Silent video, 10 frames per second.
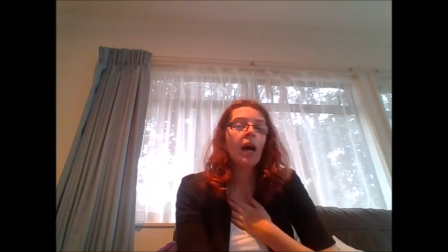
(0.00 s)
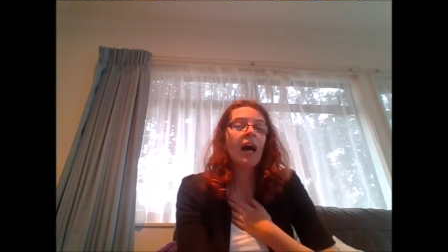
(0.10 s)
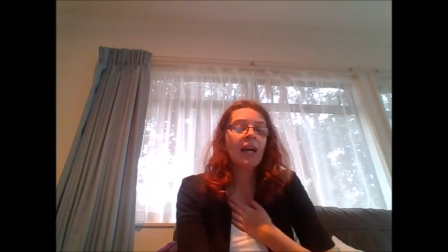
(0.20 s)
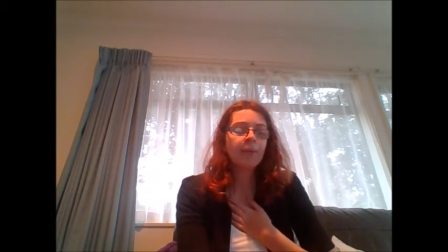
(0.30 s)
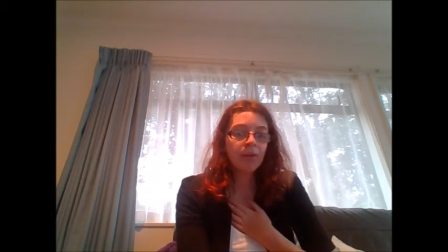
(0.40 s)

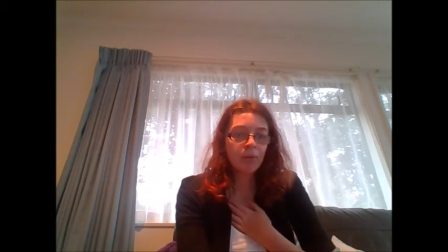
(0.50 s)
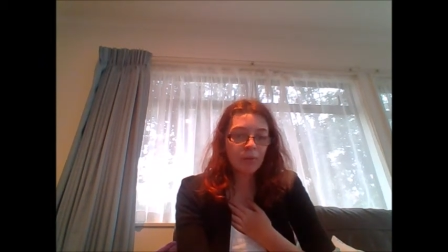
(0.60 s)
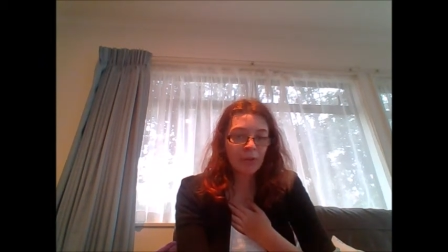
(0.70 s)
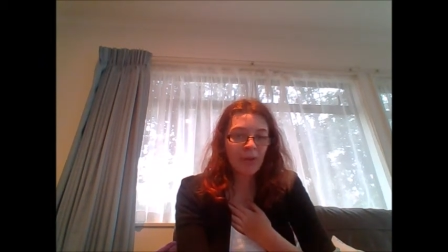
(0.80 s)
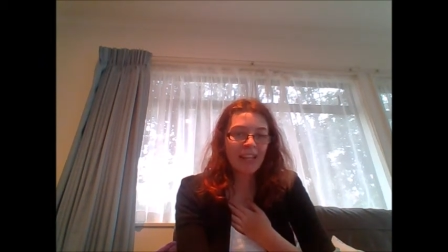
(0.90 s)
I went
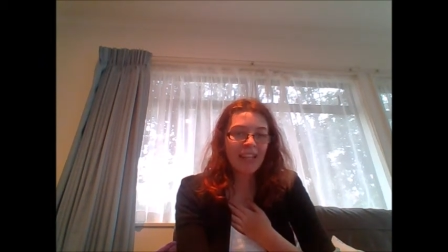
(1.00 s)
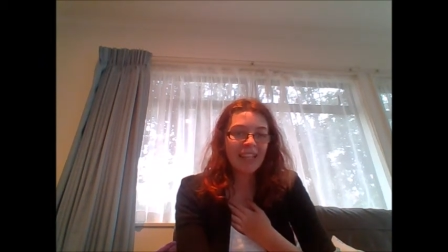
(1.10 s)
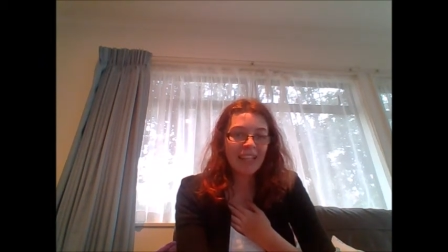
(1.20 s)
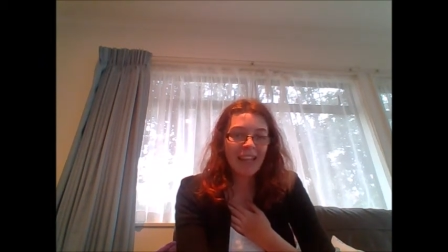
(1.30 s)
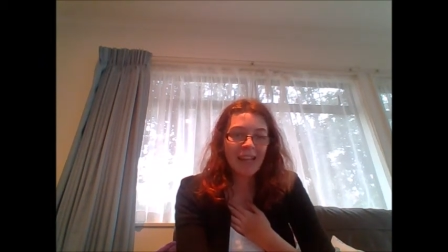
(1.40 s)
horse riding
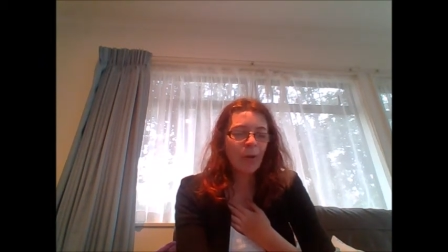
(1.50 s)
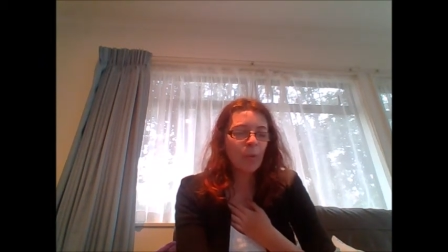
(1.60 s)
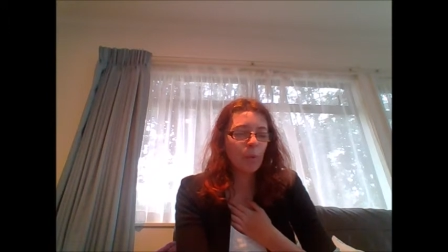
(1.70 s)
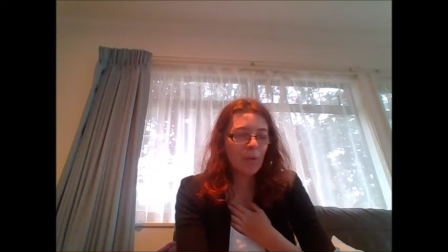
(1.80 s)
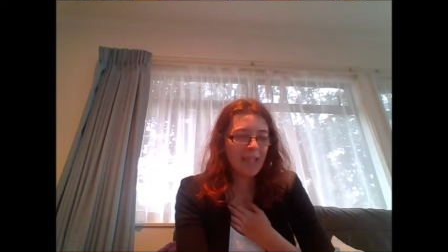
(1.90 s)
again
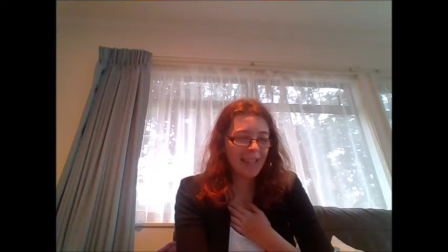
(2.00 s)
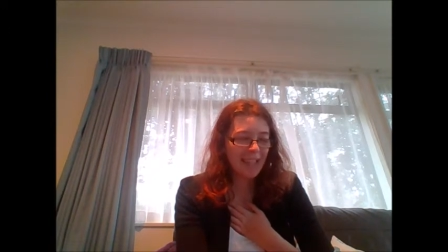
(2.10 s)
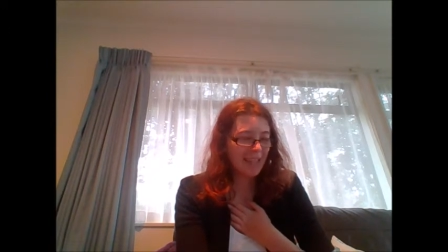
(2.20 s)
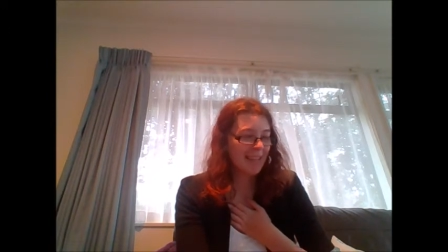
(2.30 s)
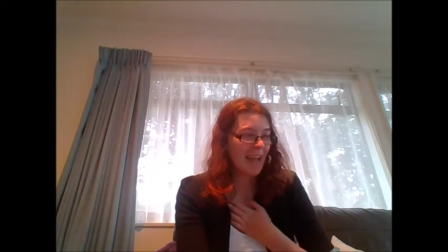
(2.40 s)
on the
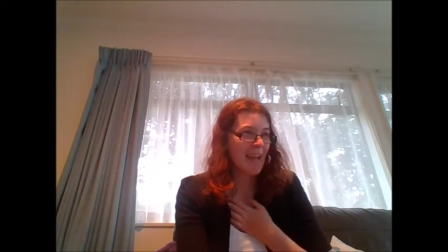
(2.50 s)
weekend,